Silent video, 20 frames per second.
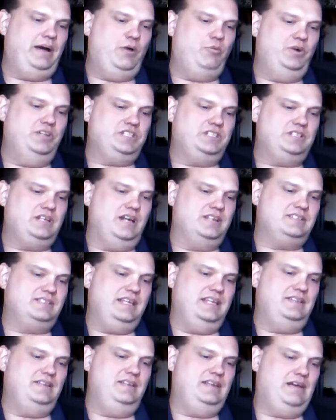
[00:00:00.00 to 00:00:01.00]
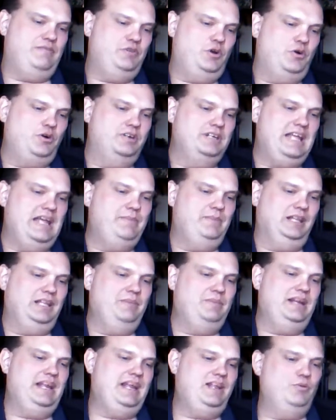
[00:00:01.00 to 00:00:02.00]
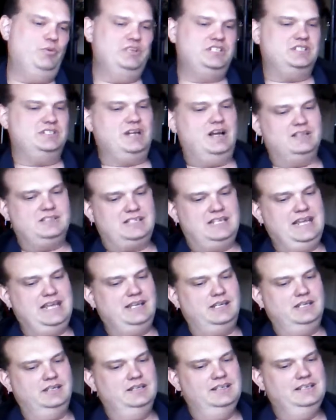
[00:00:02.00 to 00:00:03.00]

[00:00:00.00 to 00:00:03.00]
by Wichita State, and then you have Notre Dame eliminating Wichita State.